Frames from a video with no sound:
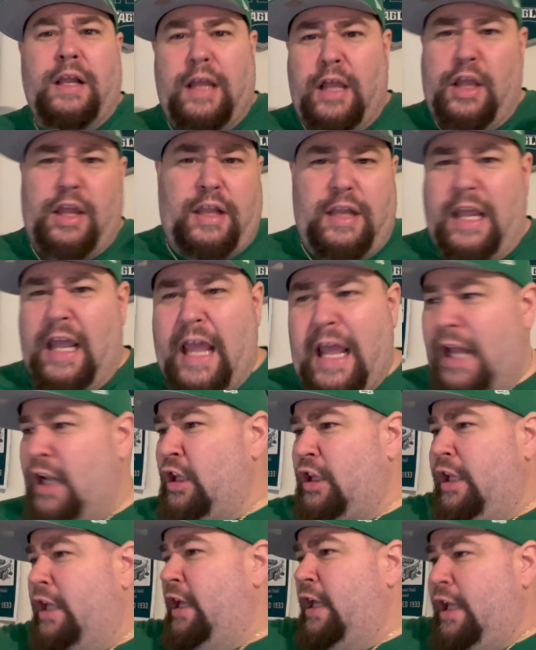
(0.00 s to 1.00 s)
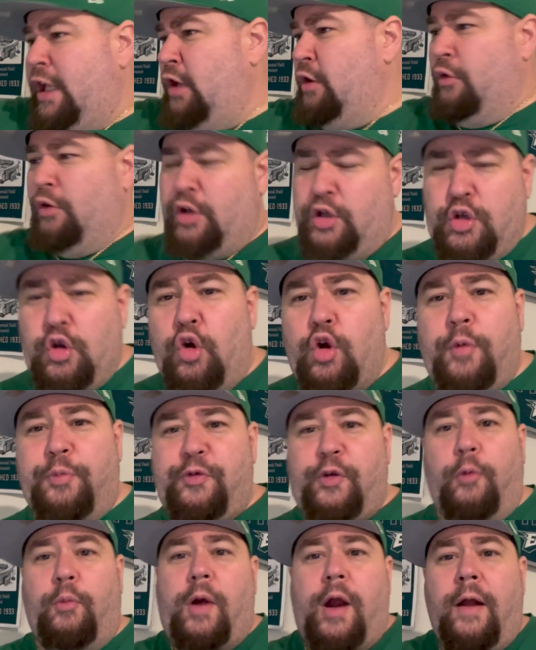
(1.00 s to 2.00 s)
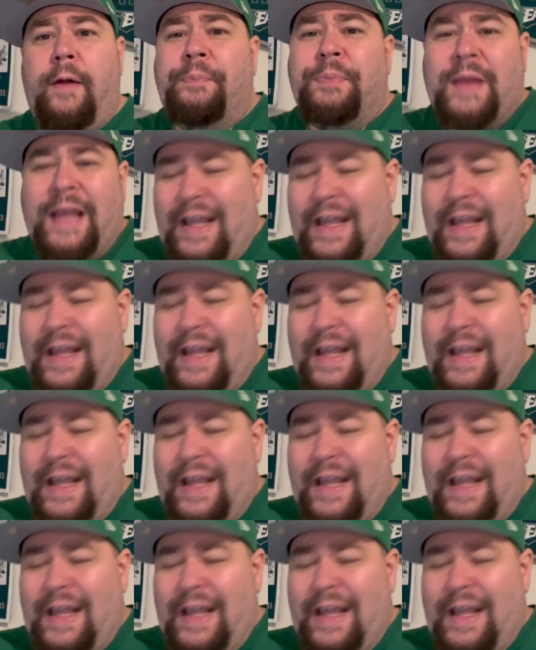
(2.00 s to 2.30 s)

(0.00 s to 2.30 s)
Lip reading: in Italy or in Europe somewhere.